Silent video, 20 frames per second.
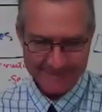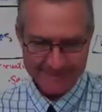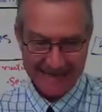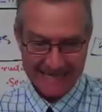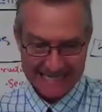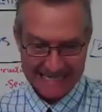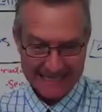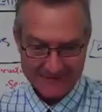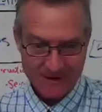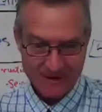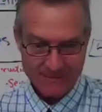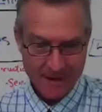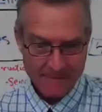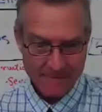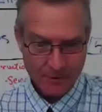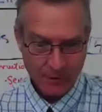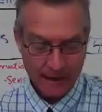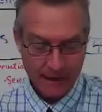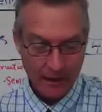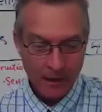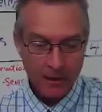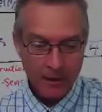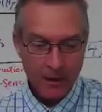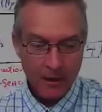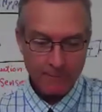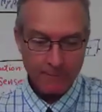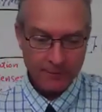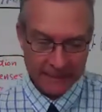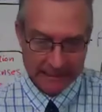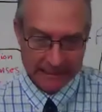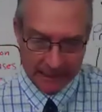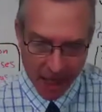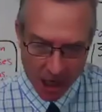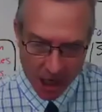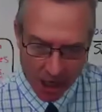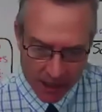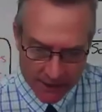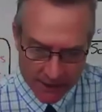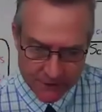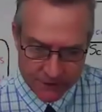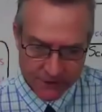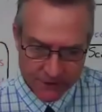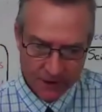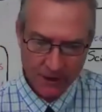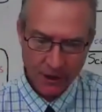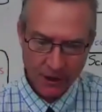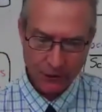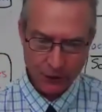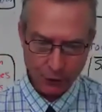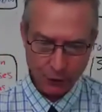I can't remember it. Because you